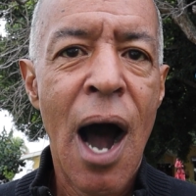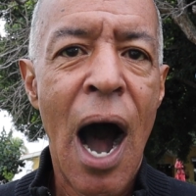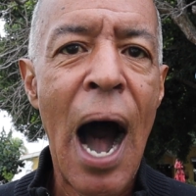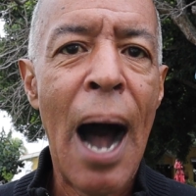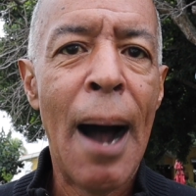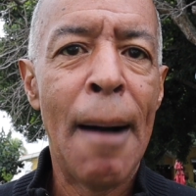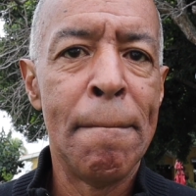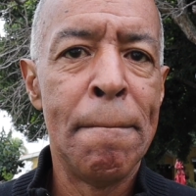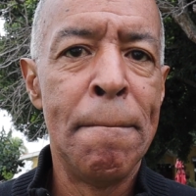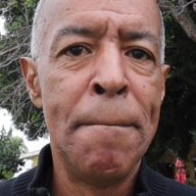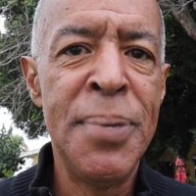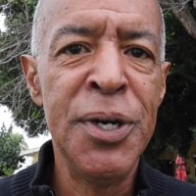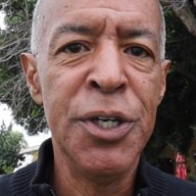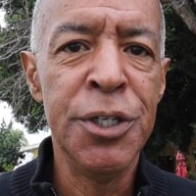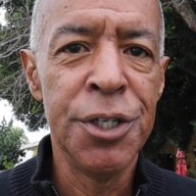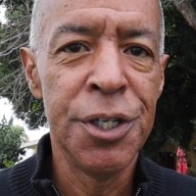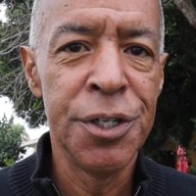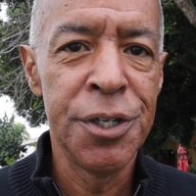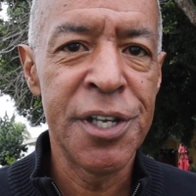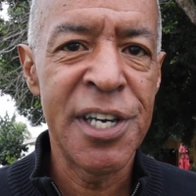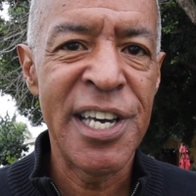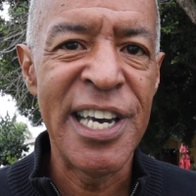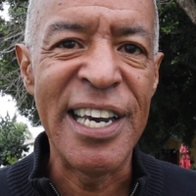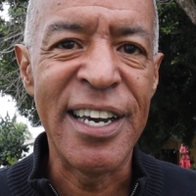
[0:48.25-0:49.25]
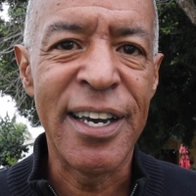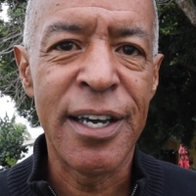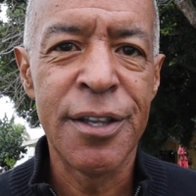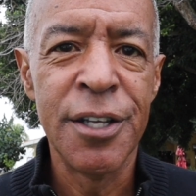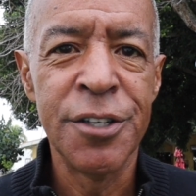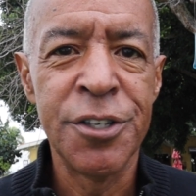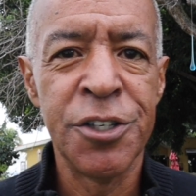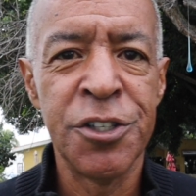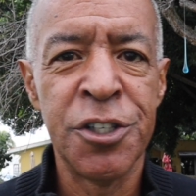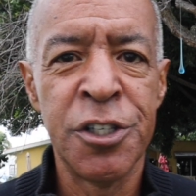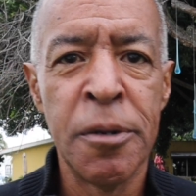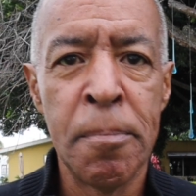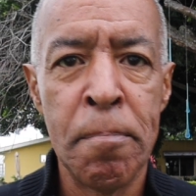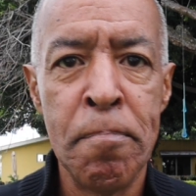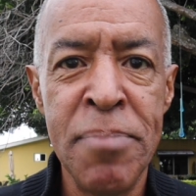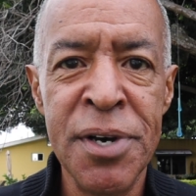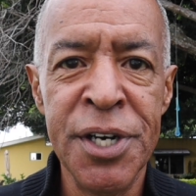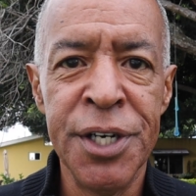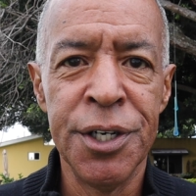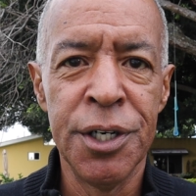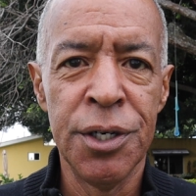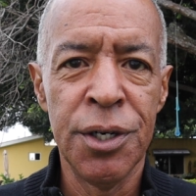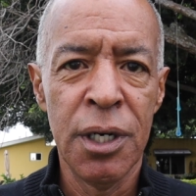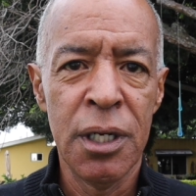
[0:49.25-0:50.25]
I'm Bill the Geek. This is the
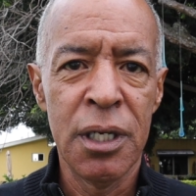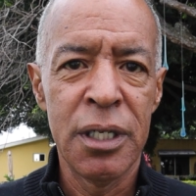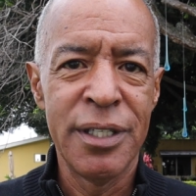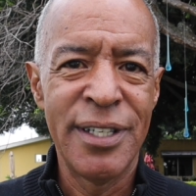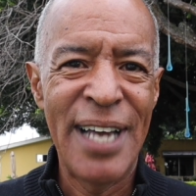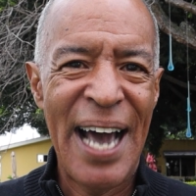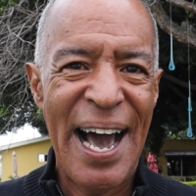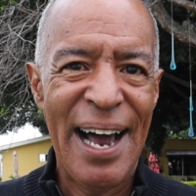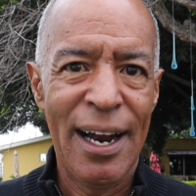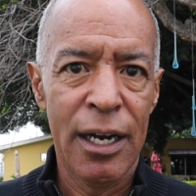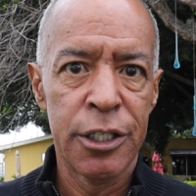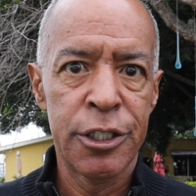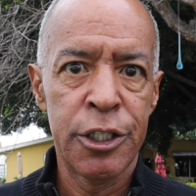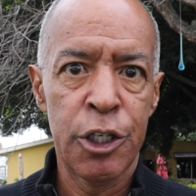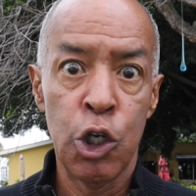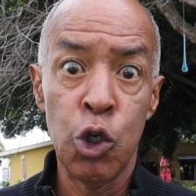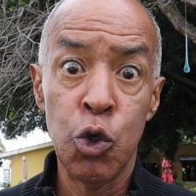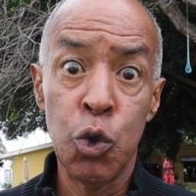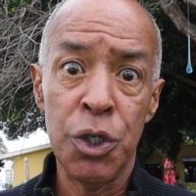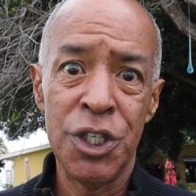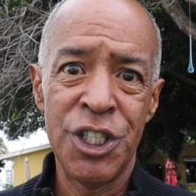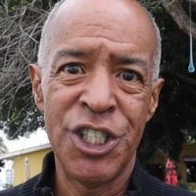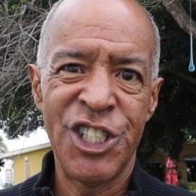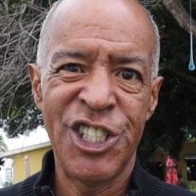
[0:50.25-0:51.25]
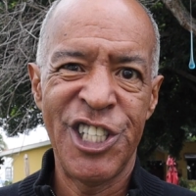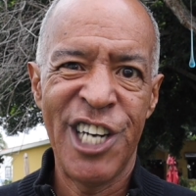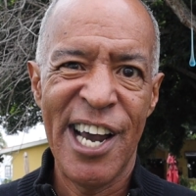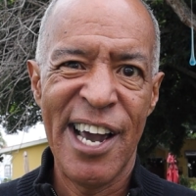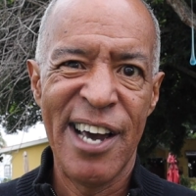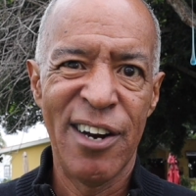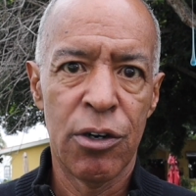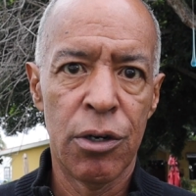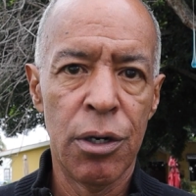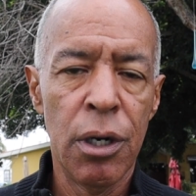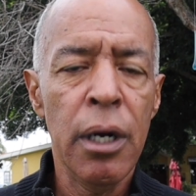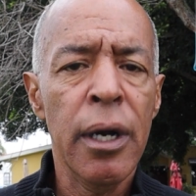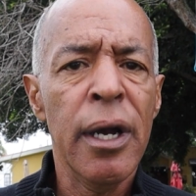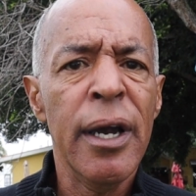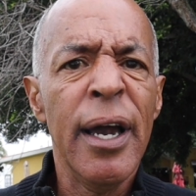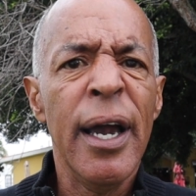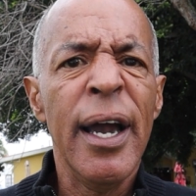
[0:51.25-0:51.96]
Bill Dallas Lewis channel.